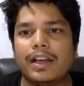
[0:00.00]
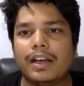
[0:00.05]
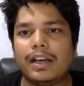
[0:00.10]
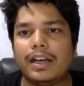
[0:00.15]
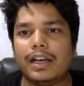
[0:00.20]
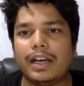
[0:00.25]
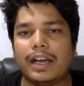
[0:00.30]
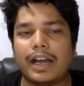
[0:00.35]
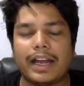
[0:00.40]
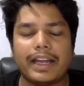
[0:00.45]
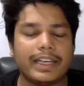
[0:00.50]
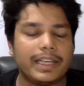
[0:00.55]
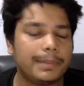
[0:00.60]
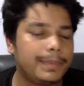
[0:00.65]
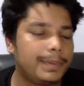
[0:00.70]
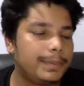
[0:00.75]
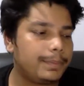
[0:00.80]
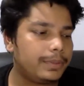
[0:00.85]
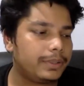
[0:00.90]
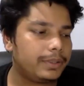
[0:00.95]
I
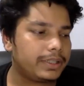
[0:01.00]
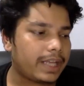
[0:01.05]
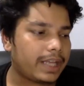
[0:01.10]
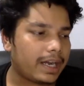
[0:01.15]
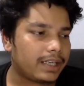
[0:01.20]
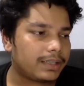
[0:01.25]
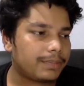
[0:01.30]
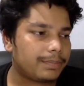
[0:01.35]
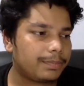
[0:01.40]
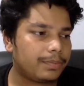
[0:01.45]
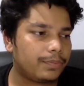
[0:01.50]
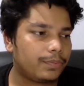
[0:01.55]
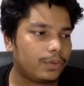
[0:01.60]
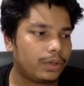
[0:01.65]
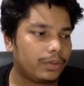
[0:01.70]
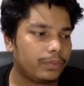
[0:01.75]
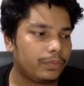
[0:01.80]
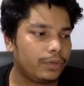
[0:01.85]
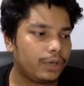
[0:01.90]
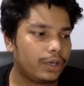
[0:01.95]
remember that
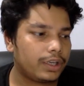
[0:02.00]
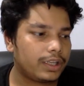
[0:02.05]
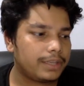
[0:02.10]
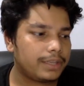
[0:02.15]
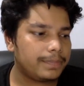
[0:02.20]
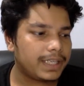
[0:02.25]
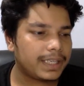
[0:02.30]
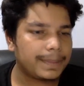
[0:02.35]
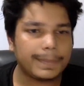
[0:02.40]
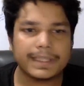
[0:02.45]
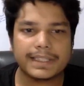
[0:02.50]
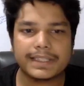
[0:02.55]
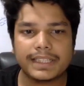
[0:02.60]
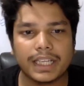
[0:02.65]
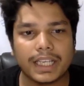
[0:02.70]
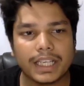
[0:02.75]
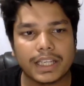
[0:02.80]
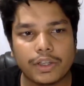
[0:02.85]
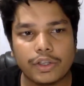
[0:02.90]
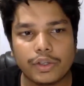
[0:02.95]
what the big
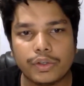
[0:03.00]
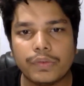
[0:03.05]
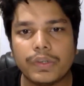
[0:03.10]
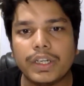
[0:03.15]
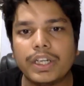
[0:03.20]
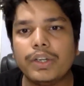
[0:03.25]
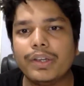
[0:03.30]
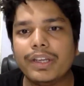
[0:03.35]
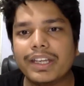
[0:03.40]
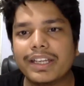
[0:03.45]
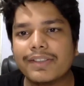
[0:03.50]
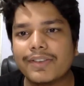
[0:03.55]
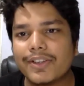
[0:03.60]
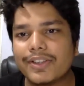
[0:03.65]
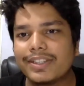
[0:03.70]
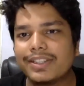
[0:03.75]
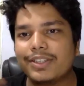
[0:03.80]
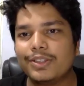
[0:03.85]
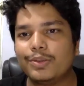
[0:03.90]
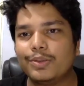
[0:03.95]
mistake you were doing
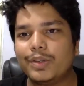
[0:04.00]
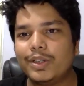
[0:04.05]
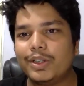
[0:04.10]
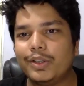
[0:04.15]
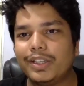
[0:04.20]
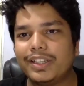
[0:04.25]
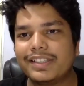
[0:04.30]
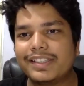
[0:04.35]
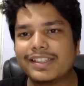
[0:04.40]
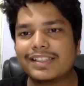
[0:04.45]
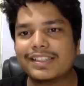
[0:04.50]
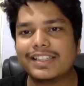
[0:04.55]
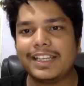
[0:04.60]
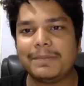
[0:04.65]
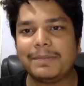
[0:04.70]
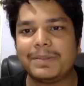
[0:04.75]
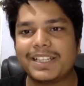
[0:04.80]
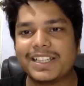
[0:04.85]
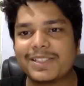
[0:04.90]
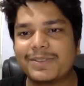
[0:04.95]
was you were doing
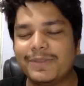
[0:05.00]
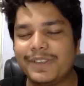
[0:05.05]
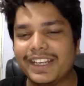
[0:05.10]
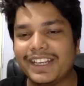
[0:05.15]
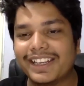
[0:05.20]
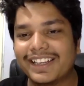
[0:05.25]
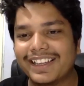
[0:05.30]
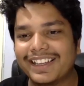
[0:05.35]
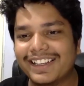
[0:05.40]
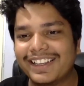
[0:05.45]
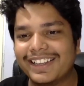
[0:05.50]
C plus V.